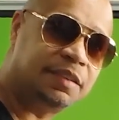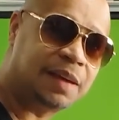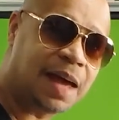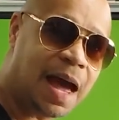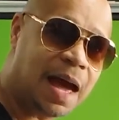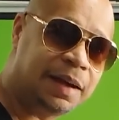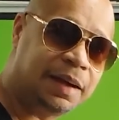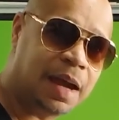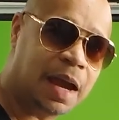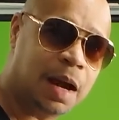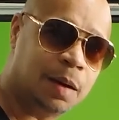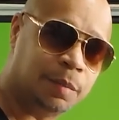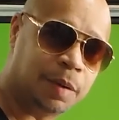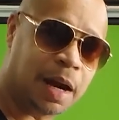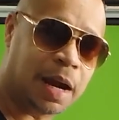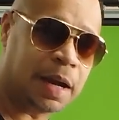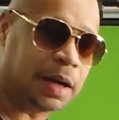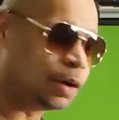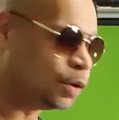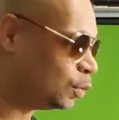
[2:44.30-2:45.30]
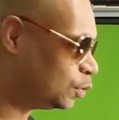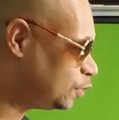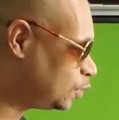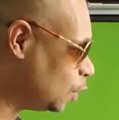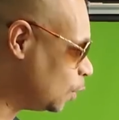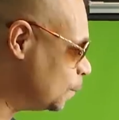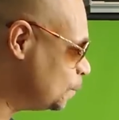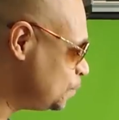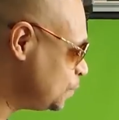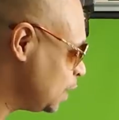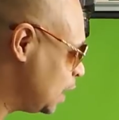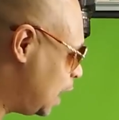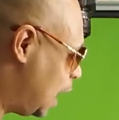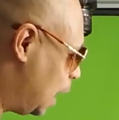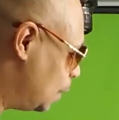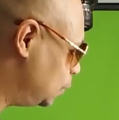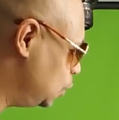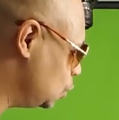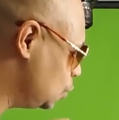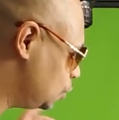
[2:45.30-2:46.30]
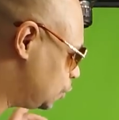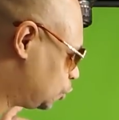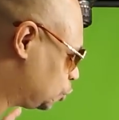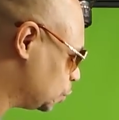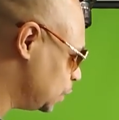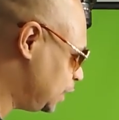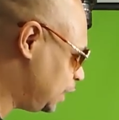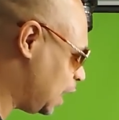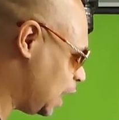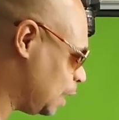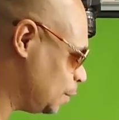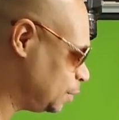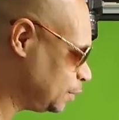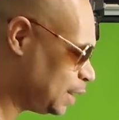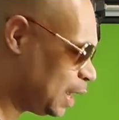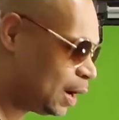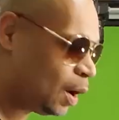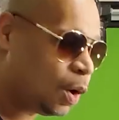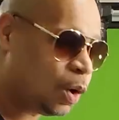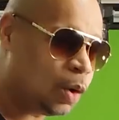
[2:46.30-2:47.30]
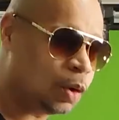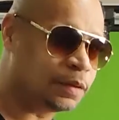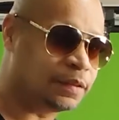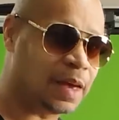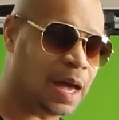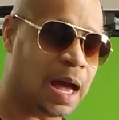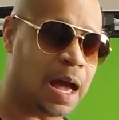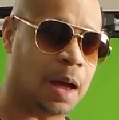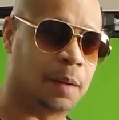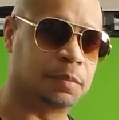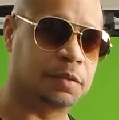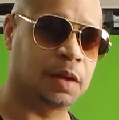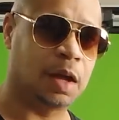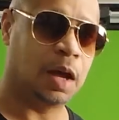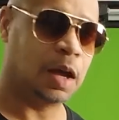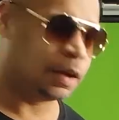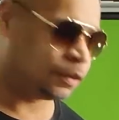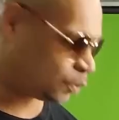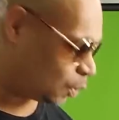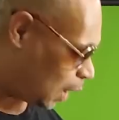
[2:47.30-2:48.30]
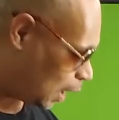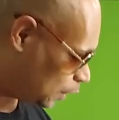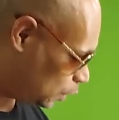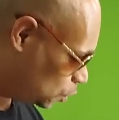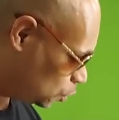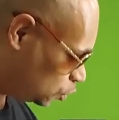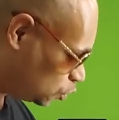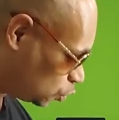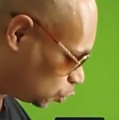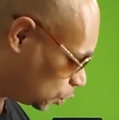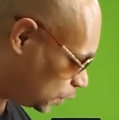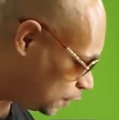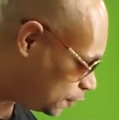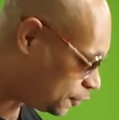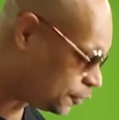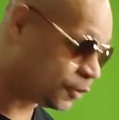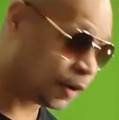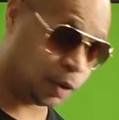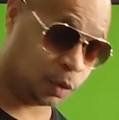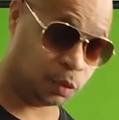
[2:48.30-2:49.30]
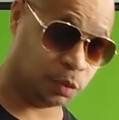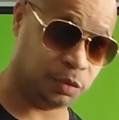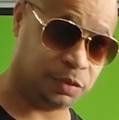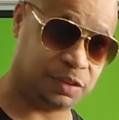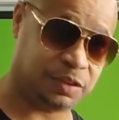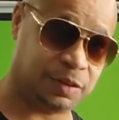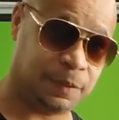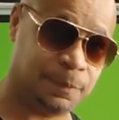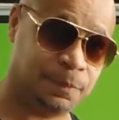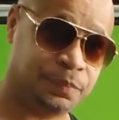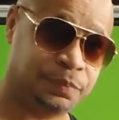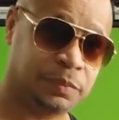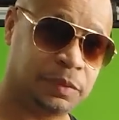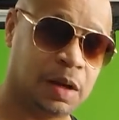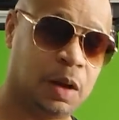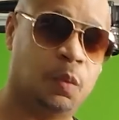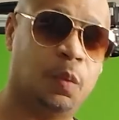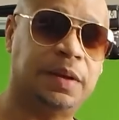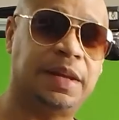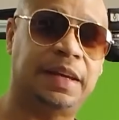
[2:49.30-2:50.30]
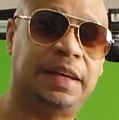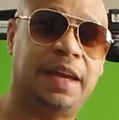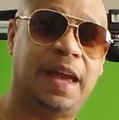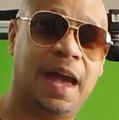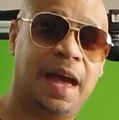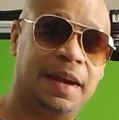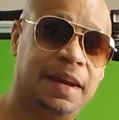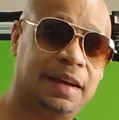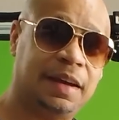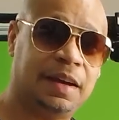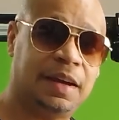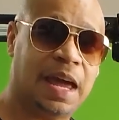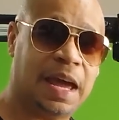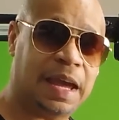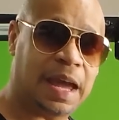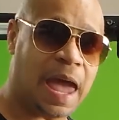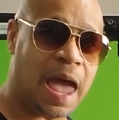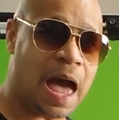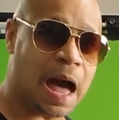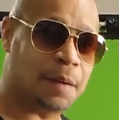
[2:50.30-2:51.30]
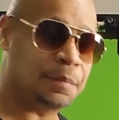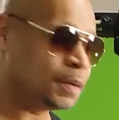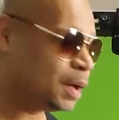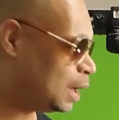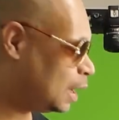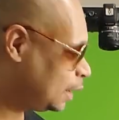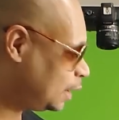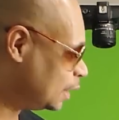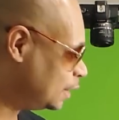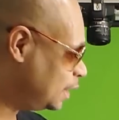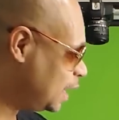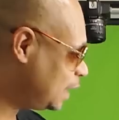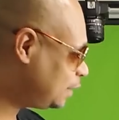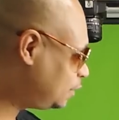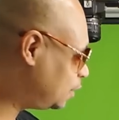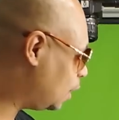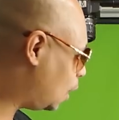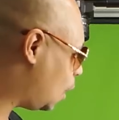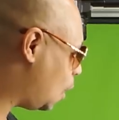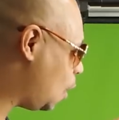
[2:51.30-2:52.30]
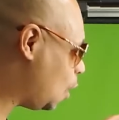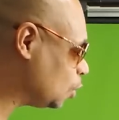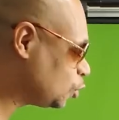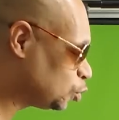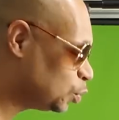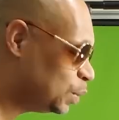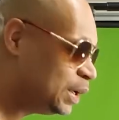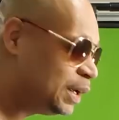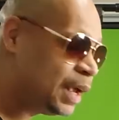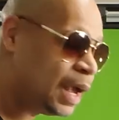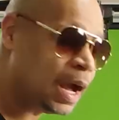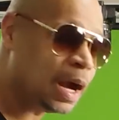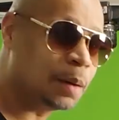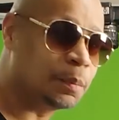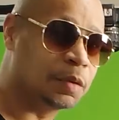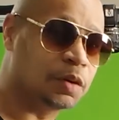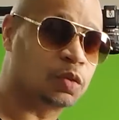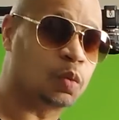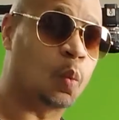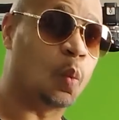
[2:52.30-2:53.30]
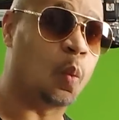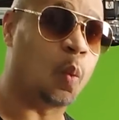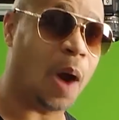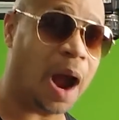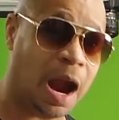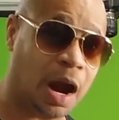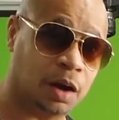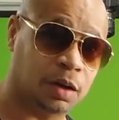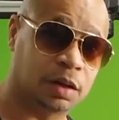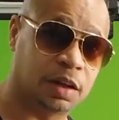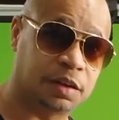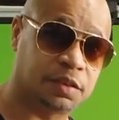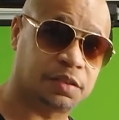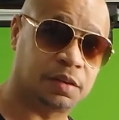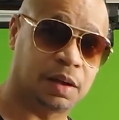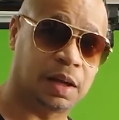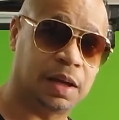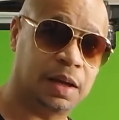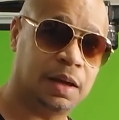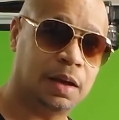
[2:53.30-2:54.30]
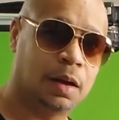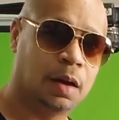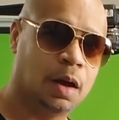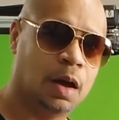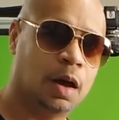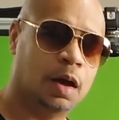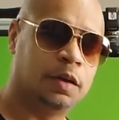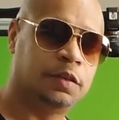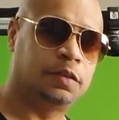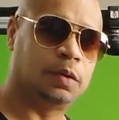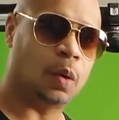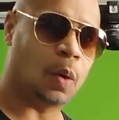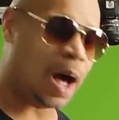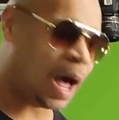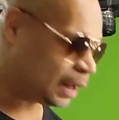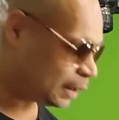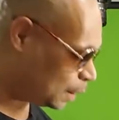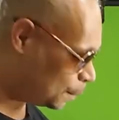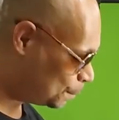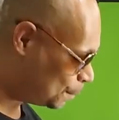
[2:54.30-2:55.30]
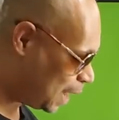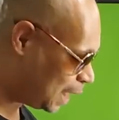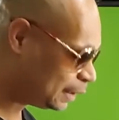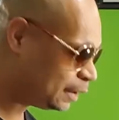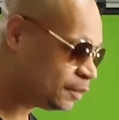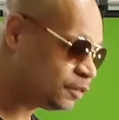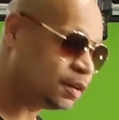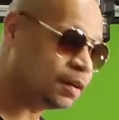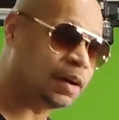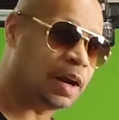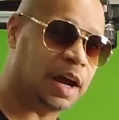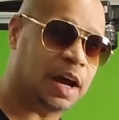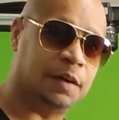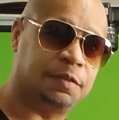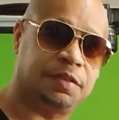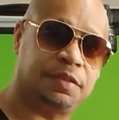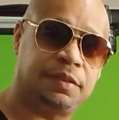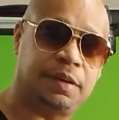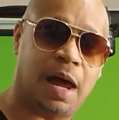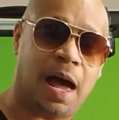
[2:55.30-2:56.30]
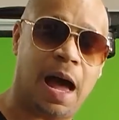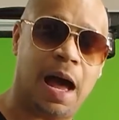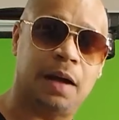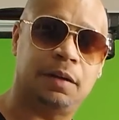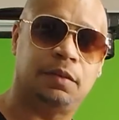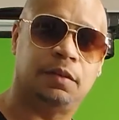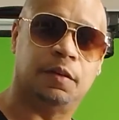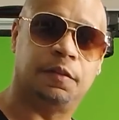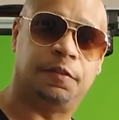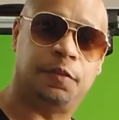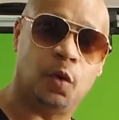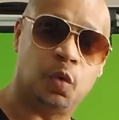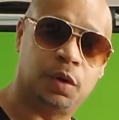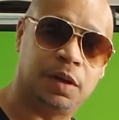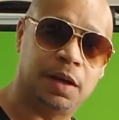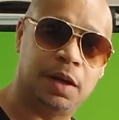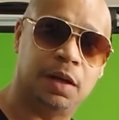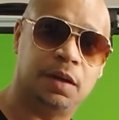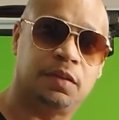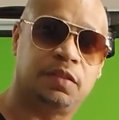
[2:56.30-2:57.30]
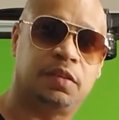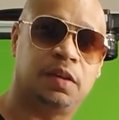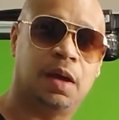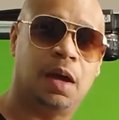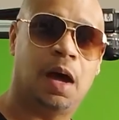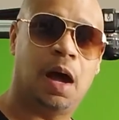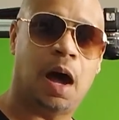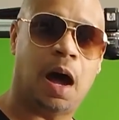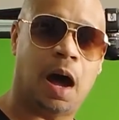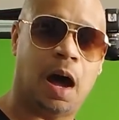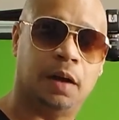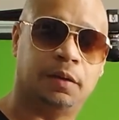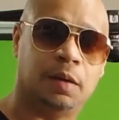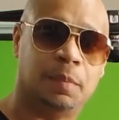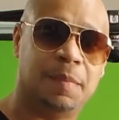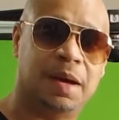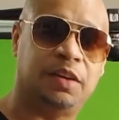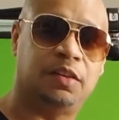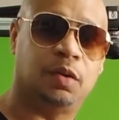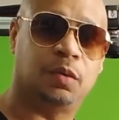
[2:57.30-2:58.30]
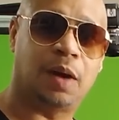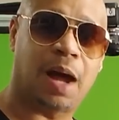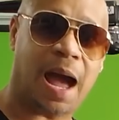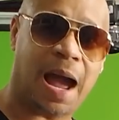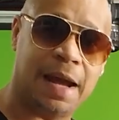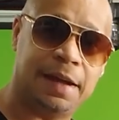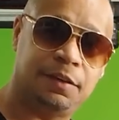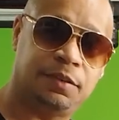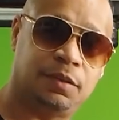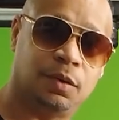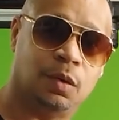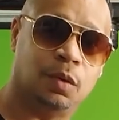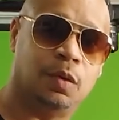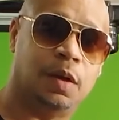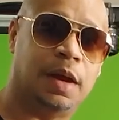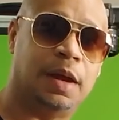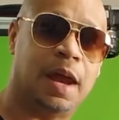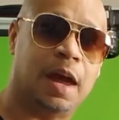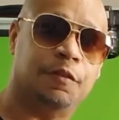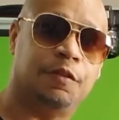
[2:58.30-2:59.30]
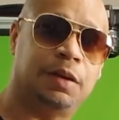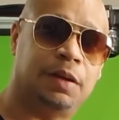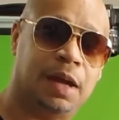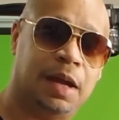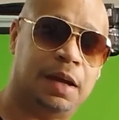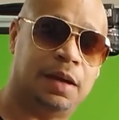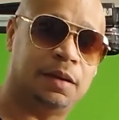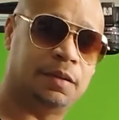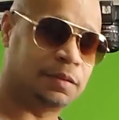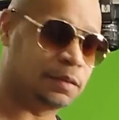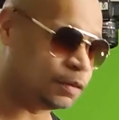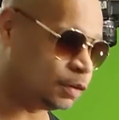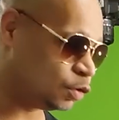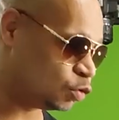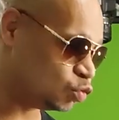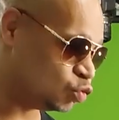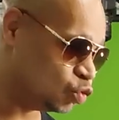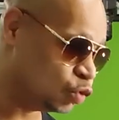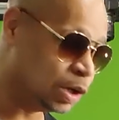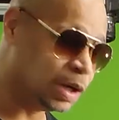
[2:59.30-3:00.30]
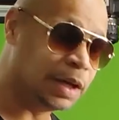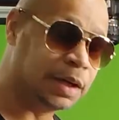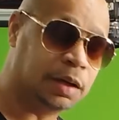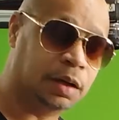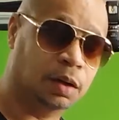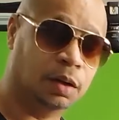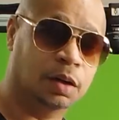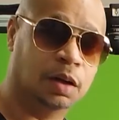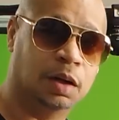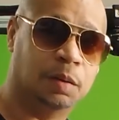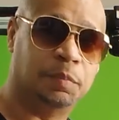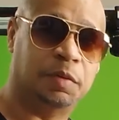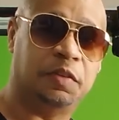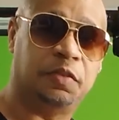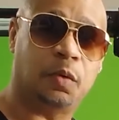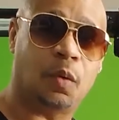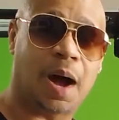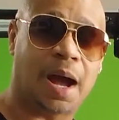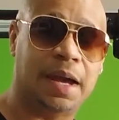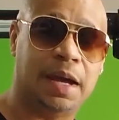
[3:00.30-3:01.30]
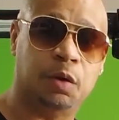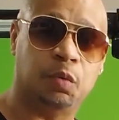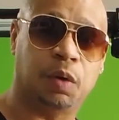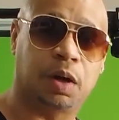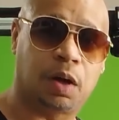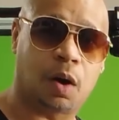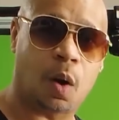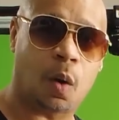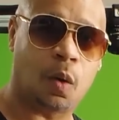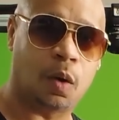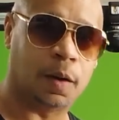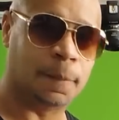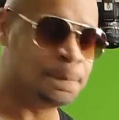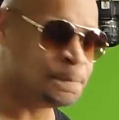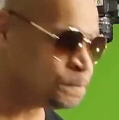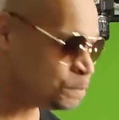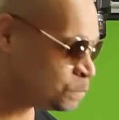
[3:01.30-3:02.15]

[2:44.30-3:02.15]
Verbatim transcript: side camera angle. So I'm using three cameras at all times. So I use three phones with the Canon Connect app, connect to all three cameras wirelessly so I can monitor the f-stop, the focus, uh, to make sure the ISO and everything is really good before I hit record.